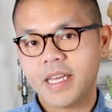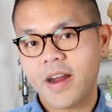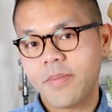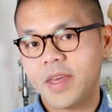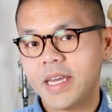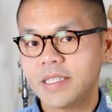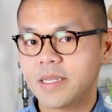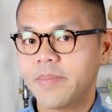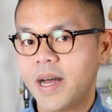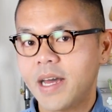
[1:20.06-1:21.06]
grab the
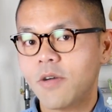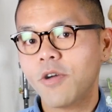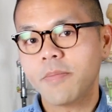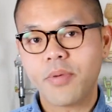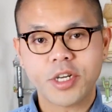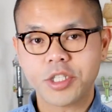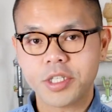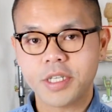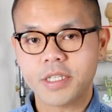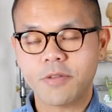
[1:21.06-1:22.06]
Instant Pot or a pressure
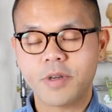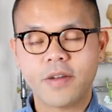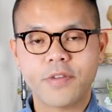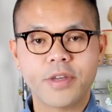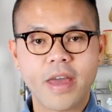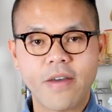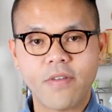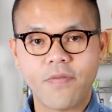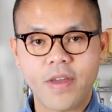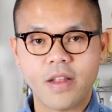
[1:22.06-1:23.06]
cooker, whatever you have
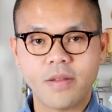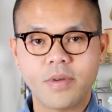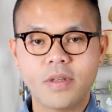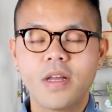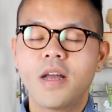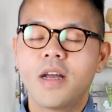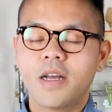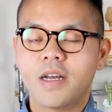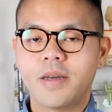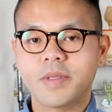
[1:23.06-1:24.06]
available.
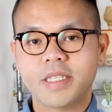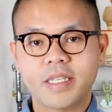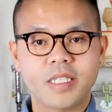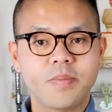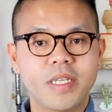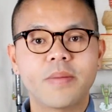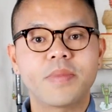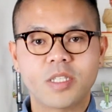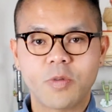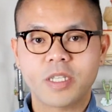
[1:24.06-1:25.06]
It's gonna speed up
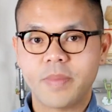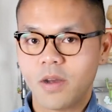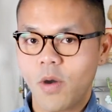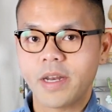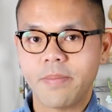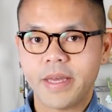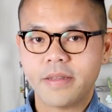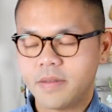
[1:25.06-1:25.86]
this recipe quite a bit.